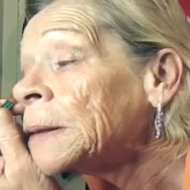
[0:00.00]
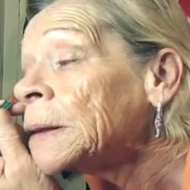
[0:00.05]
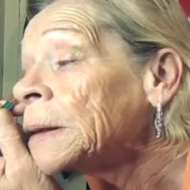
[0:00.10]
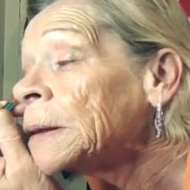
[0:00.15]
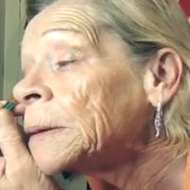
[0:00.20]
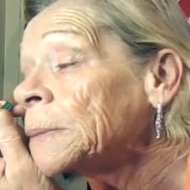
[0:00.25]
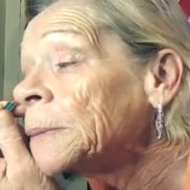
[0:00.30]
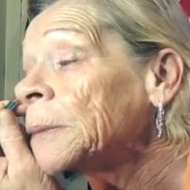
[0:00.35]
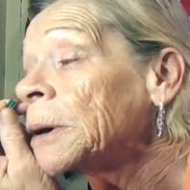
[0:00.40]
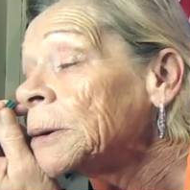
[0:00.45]

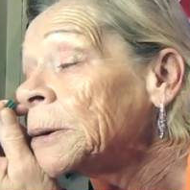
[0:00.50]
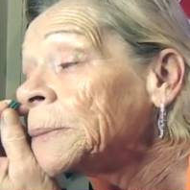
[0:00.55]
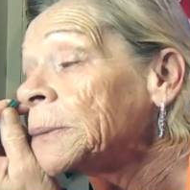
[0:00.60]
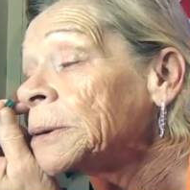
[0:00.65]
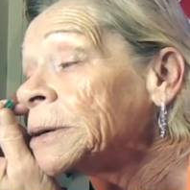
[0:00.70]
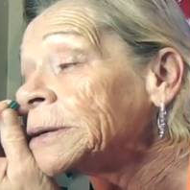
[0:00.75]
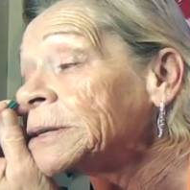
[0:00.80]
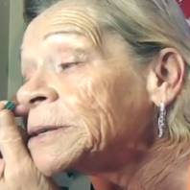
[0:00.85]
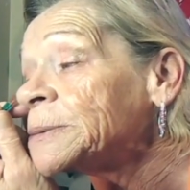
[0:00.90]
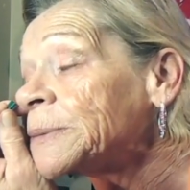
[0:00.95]
It might
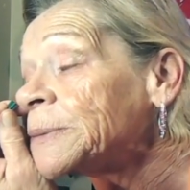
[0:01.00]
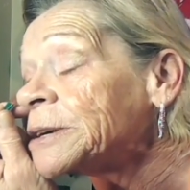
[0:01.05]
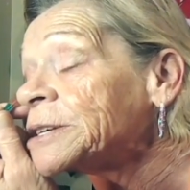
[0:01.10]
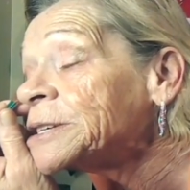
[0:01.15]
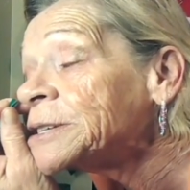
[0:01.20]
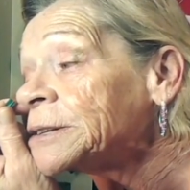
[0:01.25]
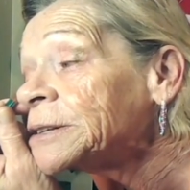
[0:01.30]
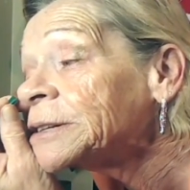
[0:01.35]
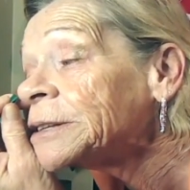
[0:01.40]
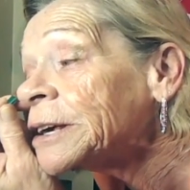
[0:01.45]
be a
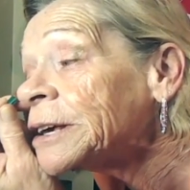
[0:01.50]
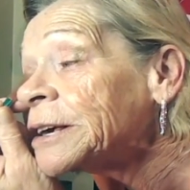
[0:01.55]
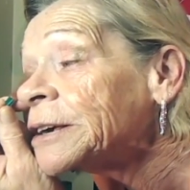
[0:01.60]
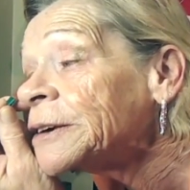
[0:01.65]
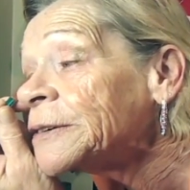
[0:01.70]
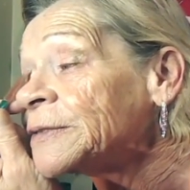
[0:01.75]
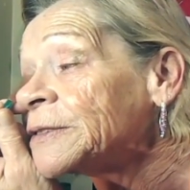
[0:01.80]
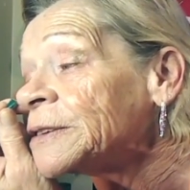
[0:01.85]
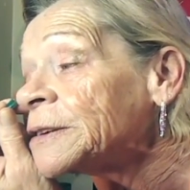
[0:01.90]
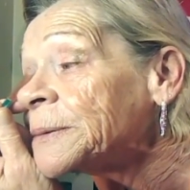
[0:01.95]
special day
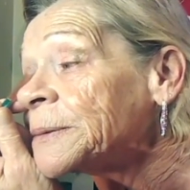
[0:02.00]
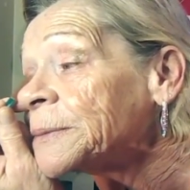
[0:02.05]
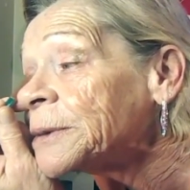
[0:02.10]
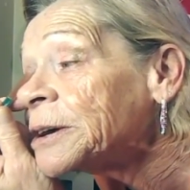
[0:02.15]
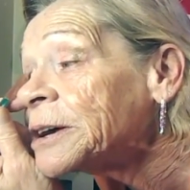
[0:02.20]
of some